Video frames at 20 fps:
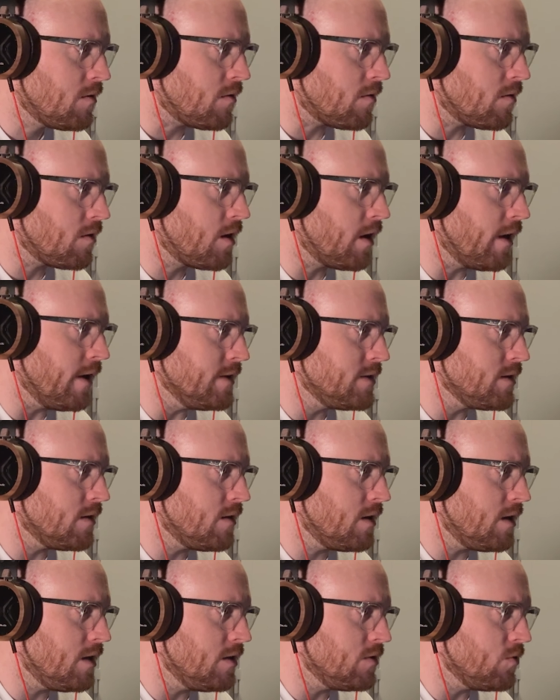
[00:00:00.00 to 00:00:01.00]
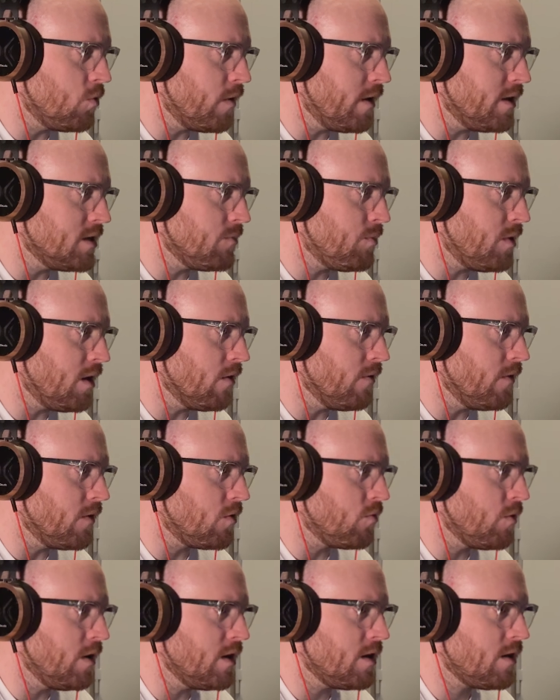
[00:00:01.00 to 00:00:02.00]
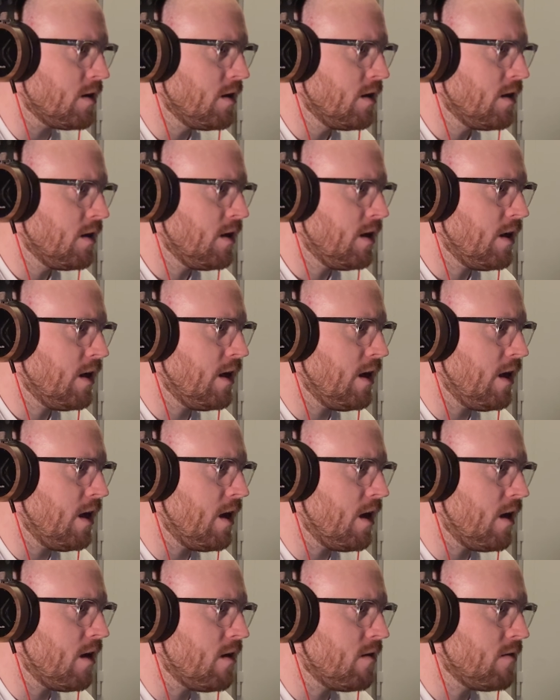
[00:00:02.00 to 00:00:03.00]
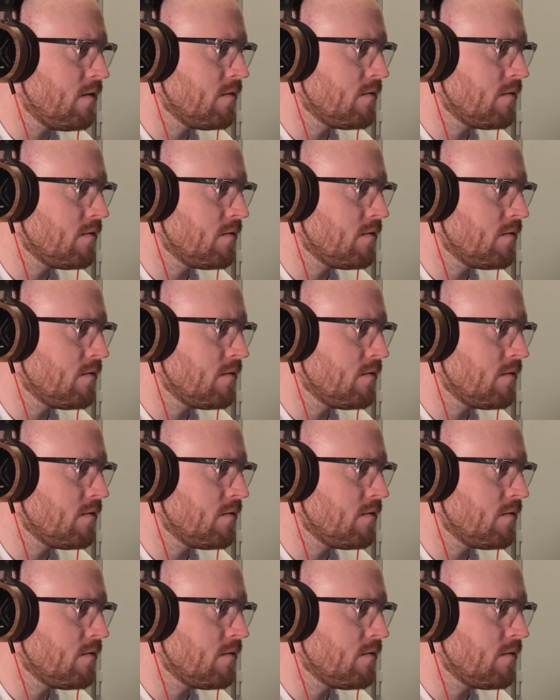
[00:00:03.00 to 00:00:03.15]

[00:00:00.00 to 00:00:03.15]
Okay, so these all need to be on the grid here.